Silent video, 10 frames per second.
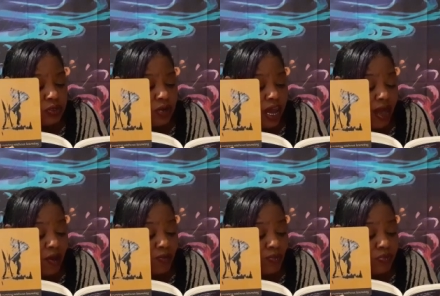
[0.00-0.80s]

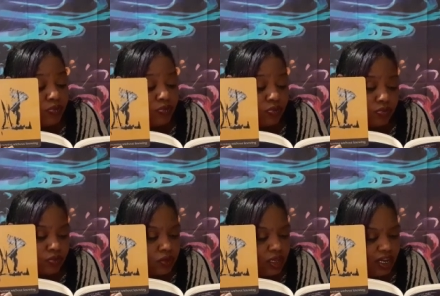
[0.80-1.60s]
now?
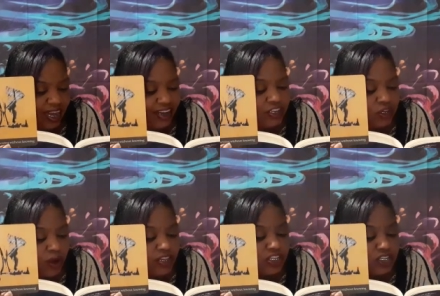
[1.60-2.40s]

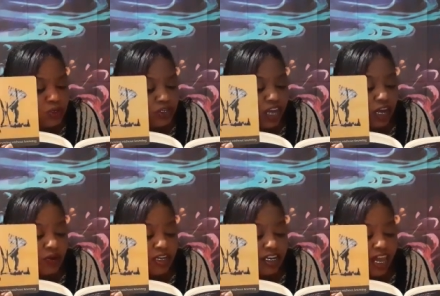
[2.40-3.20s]
Enjoy this new
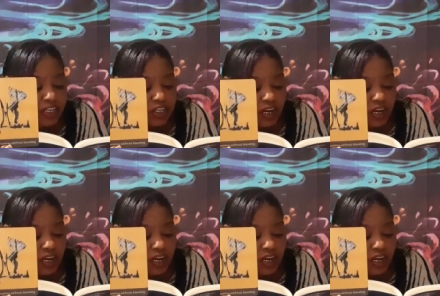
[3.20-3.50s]
sacred connection